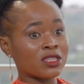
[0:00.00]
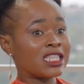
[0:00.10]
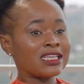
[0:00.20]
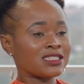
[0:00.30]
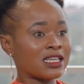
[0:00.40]

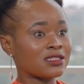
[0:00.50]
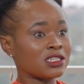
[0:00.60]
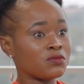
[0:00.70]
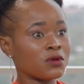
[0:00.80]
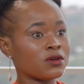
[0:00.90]
things
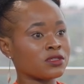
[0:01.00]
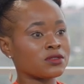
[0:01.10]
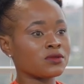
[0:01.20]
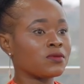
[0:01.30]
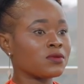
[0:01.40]
exist
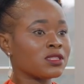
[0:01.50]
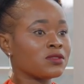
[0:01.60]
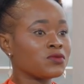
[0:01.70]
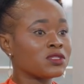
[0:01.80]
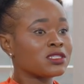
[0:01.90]
because
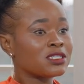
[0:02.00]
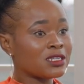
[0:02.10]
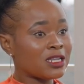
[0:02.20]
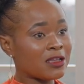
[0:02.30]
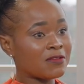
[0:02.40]
we
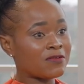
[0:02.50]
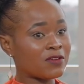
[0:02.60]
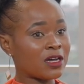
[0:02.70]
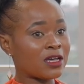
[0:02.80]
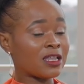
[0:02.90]
still have uh,